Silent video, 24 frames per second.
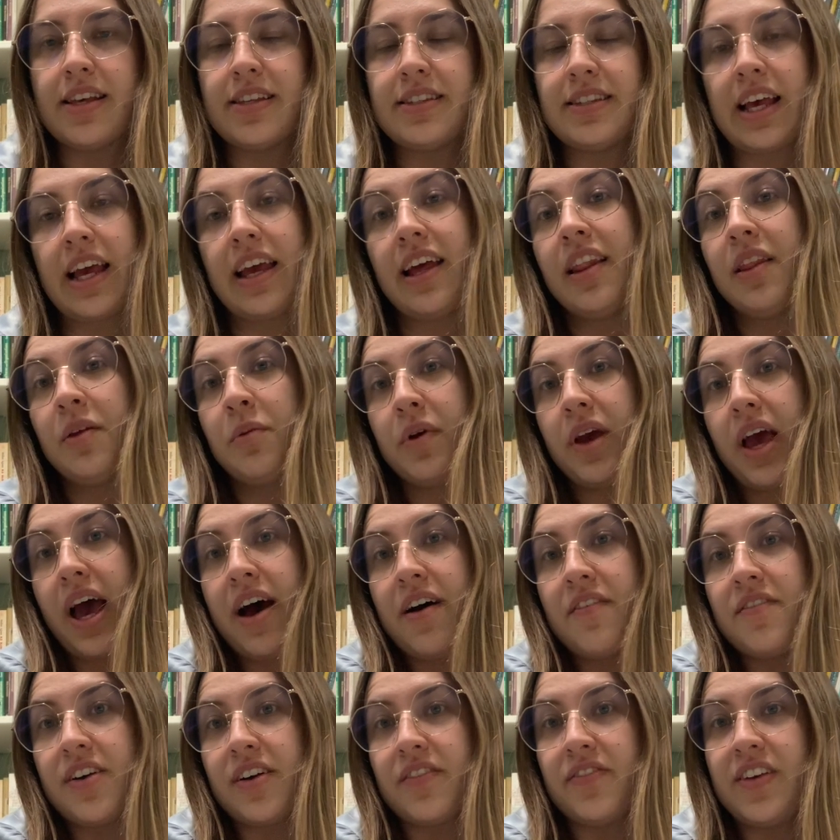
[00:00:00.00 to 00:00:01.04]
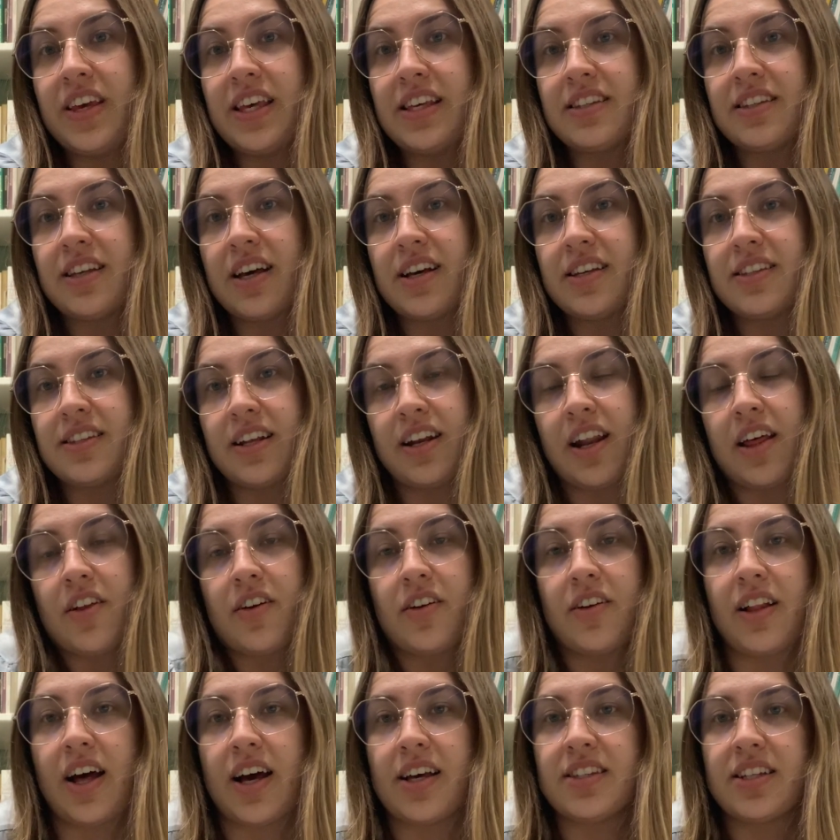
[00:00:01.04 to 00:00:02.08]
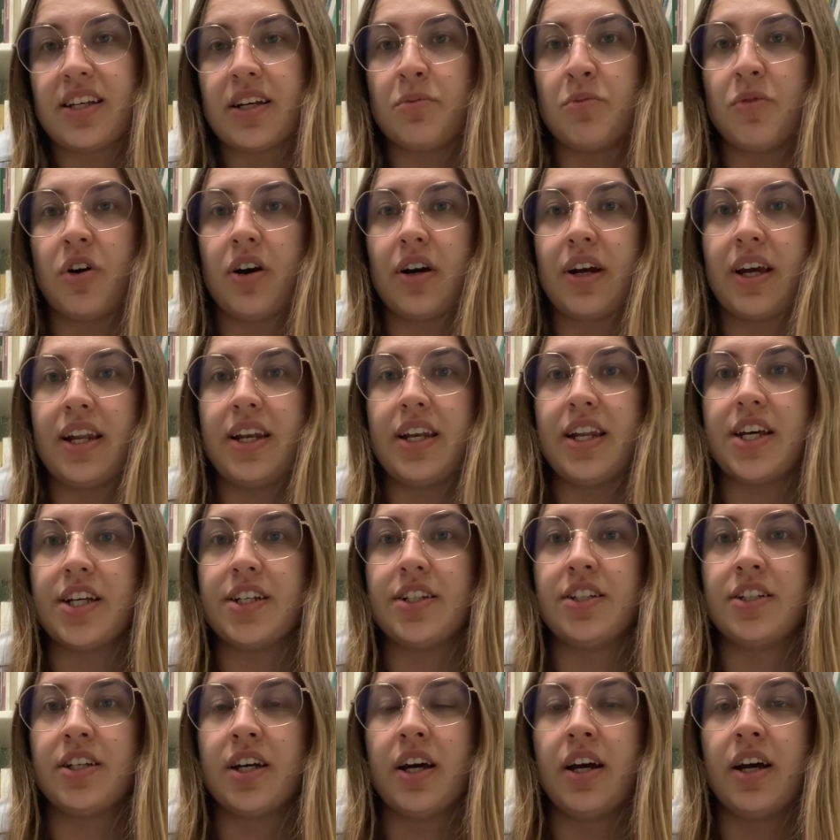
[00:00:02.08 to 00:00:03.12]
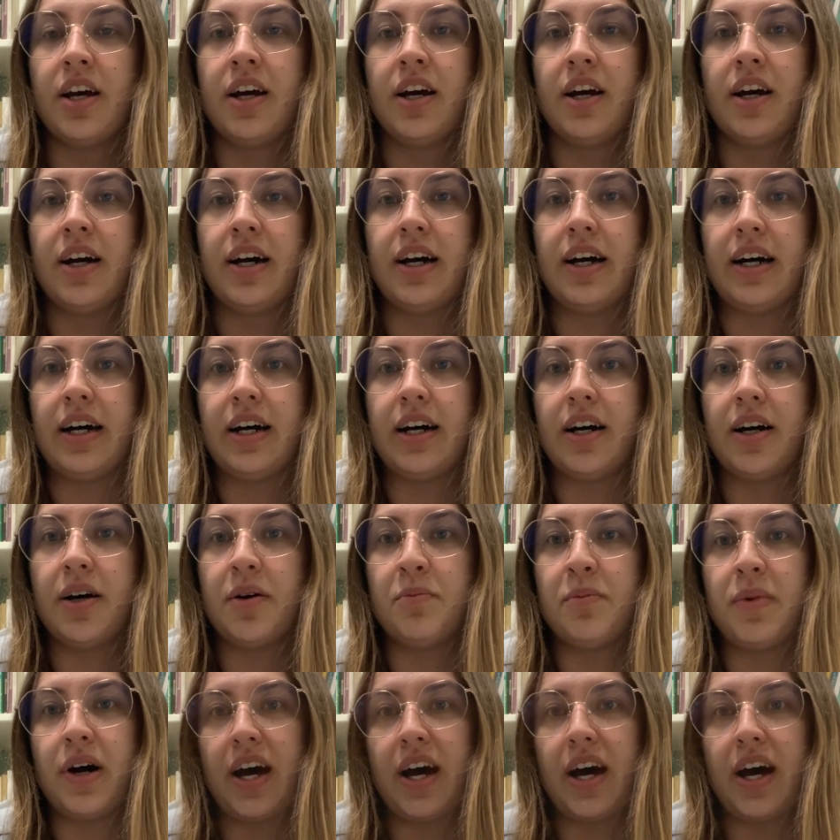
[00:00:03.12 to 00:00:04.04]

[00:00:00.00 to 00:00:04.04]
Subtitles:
secondly, we have Rfissa, another classic Moroccan dish. But